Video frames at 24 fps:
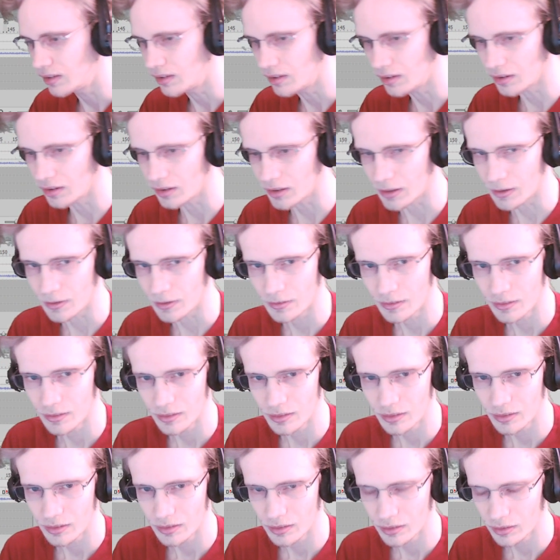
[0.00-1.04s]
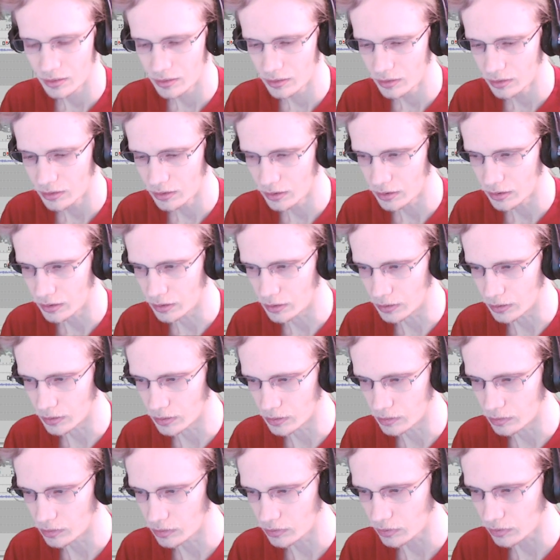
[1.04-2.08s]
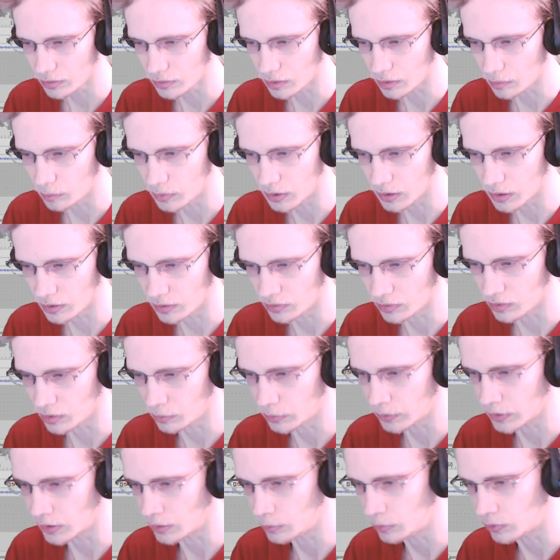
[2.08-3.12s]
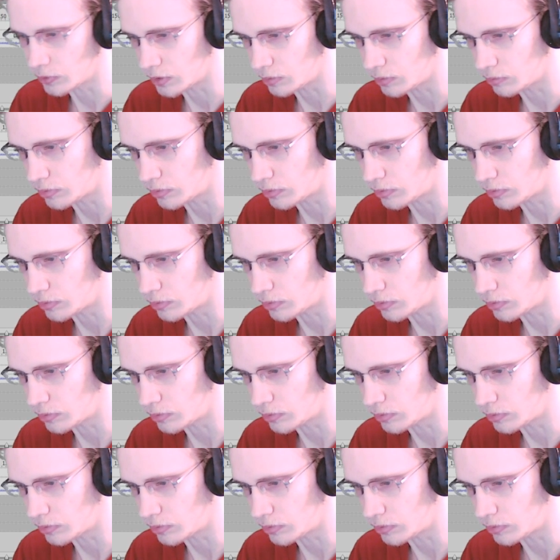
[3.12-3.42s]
Okay. Looks like they blink at the same time, so I can